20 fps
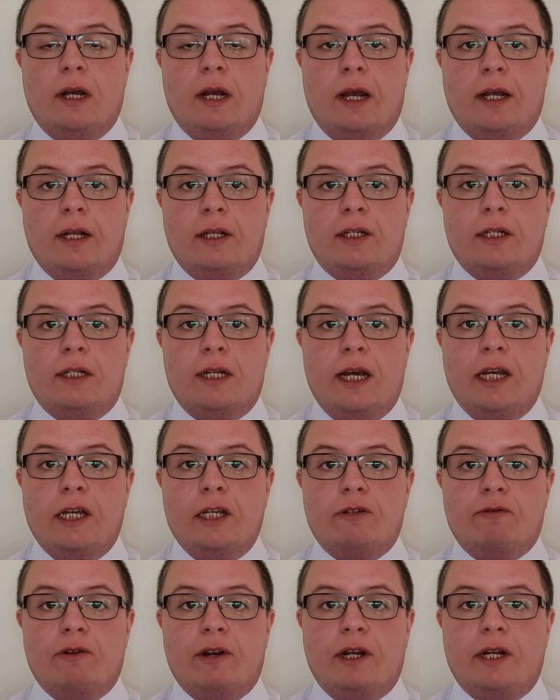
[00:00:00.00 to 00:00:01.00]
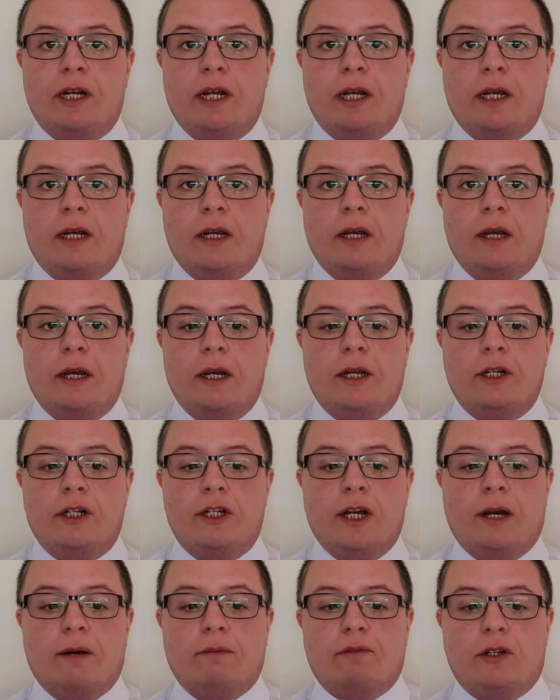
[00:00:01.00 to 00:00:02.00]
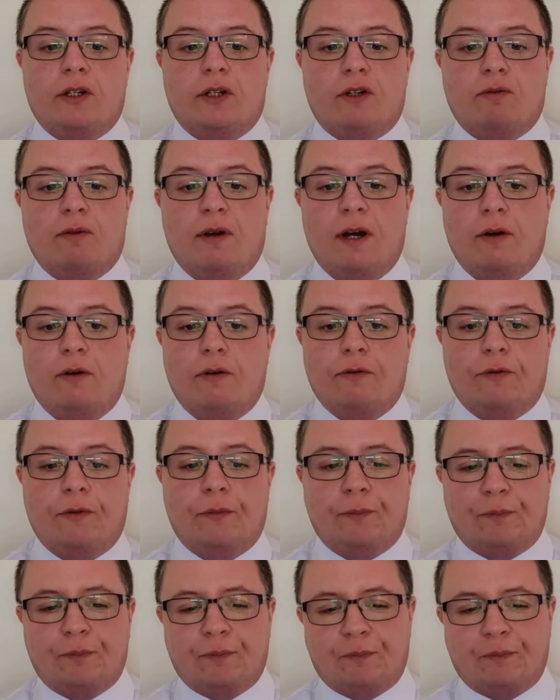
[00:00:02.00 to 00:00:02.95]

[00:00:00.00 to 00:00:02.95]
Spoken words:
in today's reading in chapter 12.